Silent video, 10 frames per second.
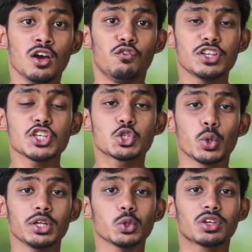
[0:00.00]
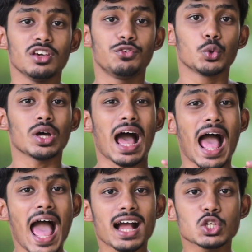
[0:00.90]
which is going to give you the
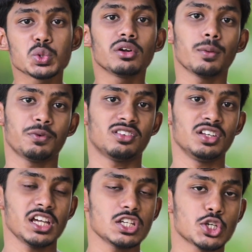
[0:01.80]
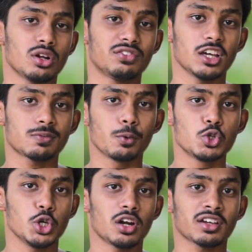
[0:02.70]
actual representation of the
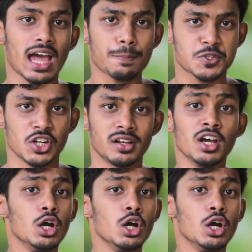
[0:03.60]
exposure you have captured.